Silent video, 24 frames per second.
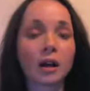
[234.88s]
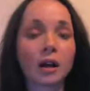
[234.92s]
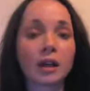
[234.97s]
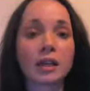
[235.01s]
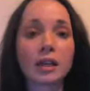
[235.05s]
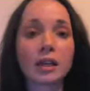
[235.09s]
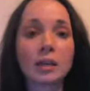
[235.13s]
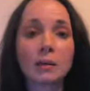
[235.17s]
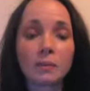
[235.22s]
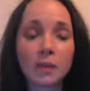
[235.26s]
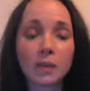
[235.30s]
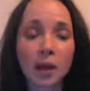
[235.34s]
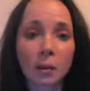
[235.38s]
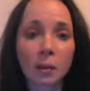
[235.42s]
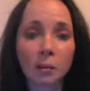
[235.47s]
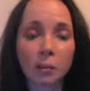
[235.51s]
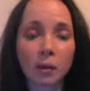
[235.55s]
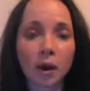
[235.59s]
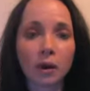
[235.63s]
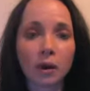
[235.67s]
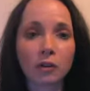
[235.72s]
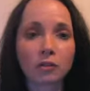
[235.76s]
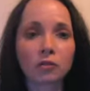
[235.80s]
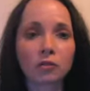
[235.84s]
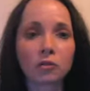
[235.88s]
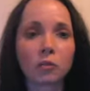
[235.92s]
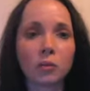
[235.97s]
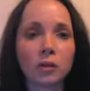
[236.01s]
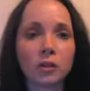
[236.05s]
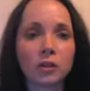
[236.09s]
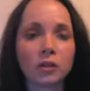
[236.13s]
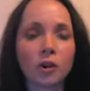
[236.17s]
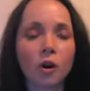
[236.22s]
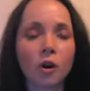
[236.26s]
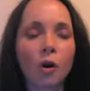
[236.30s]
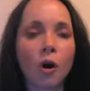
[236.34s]
Keep that browser
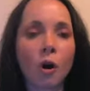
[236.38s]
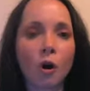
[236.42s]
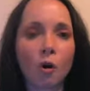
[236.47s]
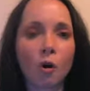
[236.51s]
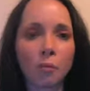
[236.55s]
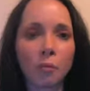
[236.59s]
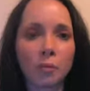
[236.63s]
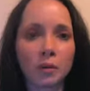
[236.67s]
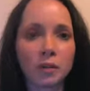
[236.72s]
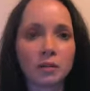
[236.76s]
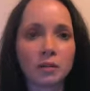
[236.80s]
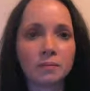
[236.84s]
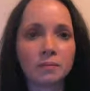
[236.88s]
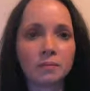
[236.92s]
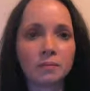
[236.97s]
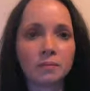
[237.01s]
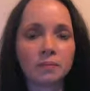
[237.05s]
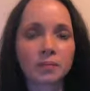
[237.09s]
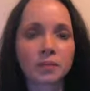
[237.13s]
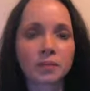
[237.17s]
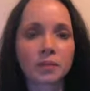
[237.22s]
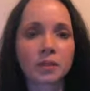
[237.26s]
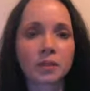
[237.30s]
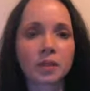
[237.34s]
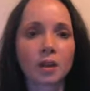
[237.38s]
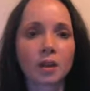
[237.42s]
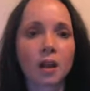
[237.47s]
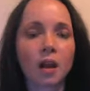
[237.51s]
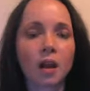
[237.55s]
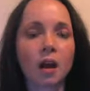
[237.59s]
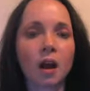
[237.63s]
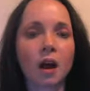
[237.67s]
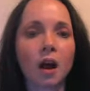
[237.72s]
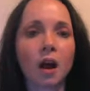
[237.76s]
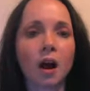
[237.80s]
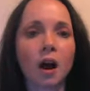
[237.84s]
window open,
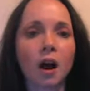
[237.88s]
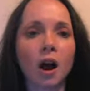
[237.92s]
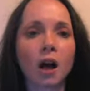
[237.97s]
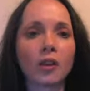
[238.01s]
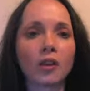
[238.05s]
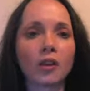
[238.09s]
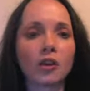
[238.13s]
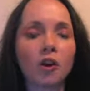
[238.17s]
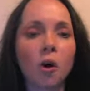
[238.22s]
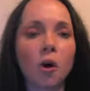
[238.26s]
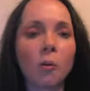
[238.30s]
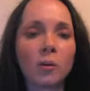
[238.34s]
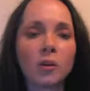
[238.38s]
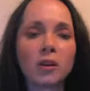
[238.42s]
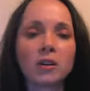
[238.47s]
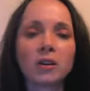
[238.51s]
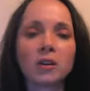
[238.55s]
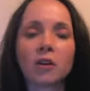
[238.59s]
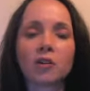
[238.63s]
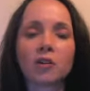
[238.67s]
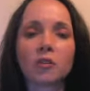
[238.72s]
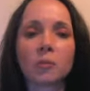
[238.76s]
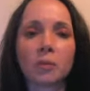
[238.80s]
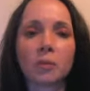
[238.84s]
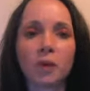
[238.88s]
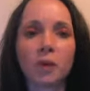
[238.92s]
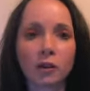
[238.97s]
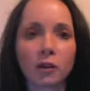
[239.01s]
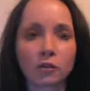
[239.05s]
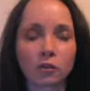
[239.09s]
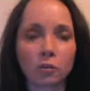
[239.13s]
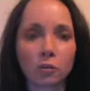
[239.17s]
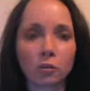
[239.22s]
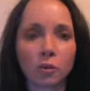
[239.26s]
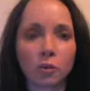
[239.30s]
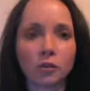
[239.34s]
then open another
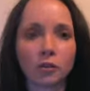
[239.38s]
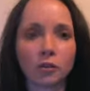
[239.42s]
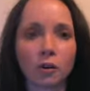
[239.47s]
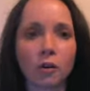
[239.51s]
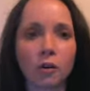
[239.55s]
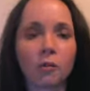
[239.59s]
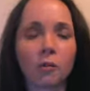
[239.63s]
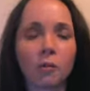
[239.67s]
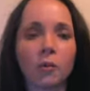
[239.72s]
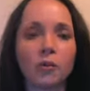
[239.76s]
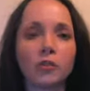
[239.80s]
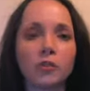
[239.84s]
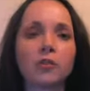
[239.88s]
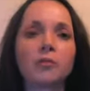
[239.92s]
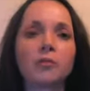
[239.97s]
browser window with